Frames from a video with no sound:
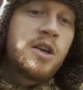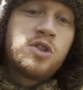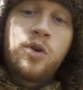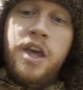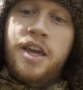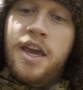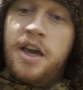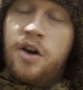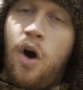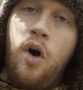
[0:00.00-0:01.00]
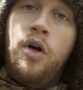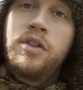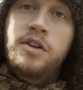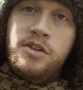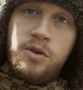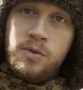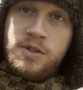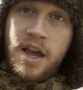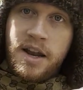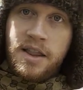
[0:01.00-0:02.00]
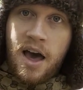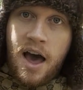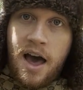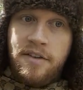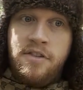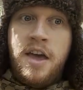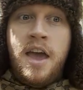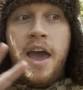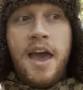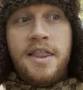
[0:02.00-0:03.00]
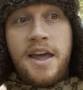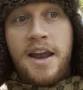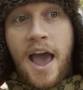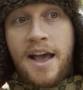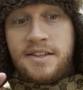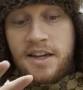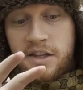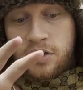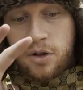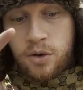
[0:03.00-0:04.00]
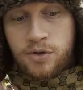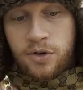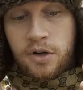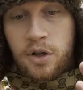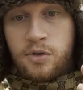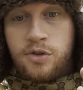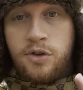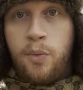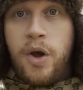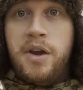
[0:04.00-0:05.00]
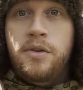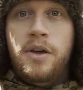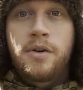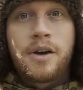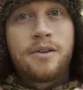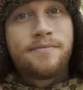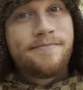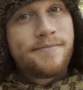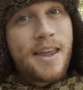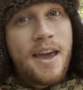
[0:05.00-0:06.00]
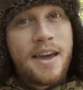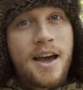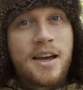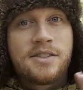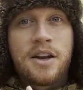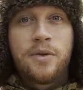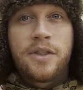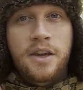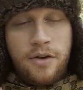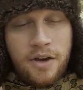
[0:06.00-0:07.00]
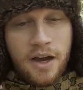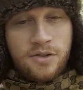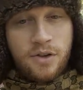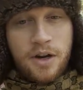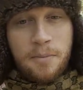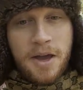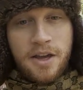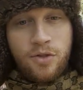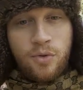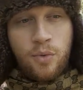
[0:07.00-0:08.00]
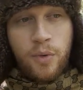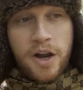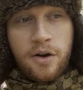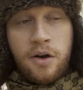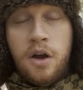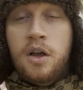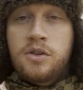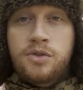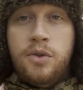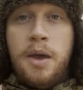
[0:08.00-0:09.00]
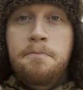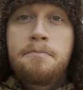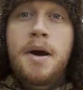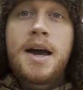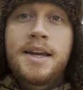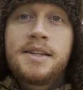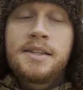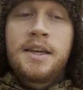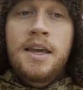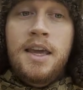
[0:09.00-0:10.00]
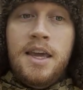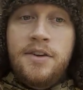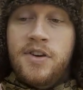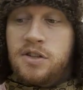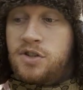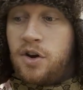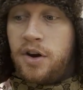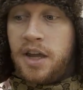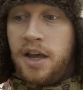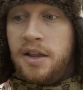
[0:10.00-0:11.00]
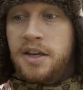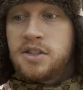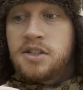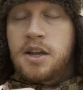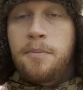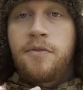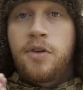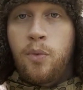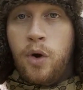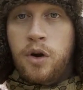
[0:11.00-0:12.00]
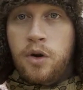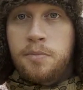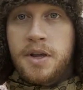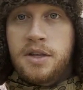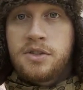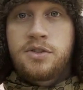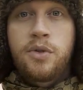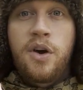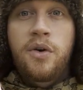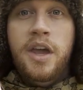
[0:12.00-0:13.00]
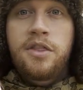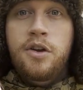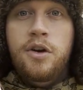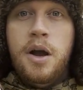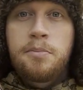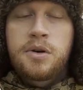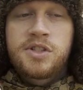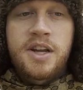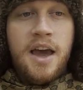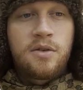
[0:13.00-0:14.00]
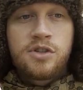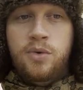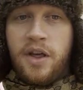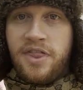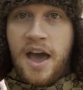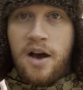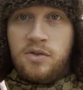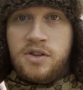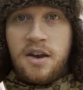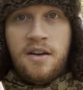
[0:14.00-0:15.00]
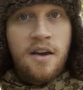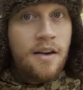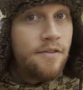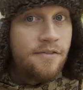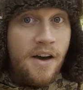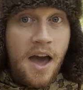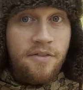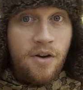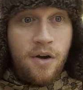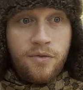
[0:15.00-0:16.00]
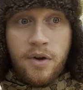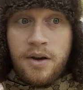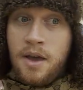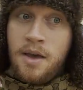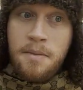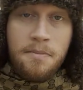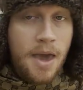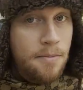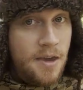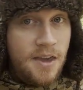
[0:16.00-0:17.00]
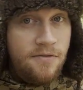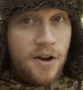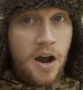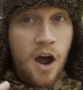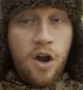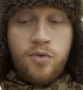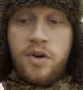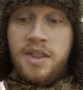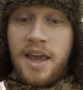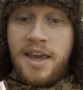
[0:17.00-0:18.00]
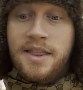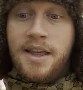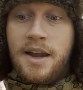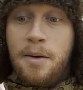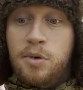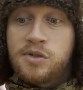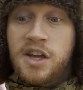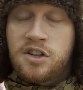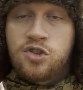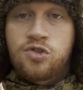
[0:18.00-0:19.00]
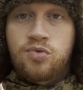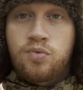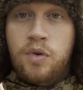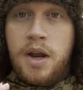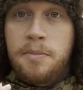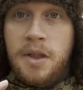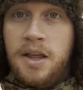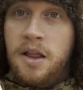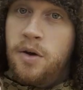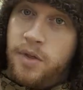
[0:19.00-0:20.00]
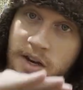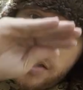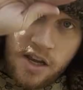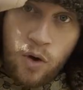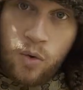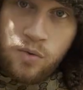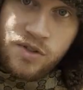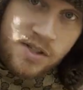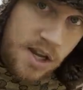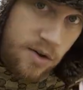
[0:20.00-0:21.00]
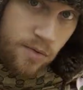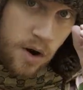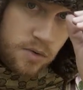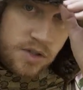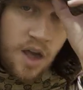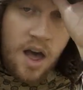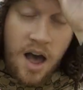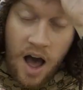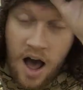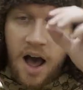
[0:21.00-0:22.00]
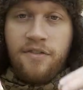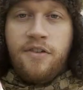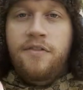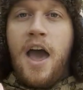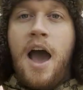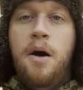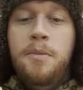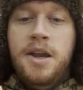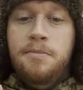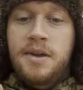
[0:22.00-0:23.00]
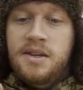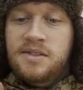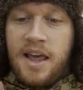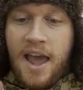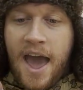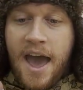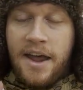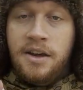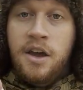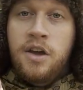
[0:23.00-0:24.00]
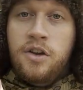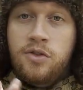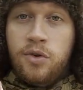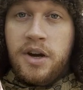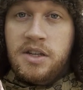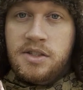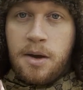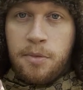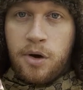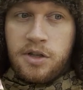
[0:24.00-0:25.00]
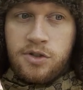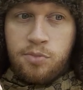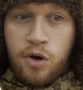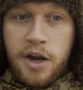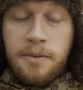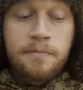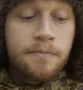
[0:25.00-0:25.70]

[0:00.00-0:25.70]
So they kick all the dudes out of the hive. And then as it gets closer and closer to winter, they'll go, hey guys, I don't think you guys are going to make it through winter. So they might even start killing some of the worker bees. So they'll get their numbers down to 1,000, 500, maybe even 100. They get the numbers extremely low. They take whole zeros off of how many bees they had during summer and spring.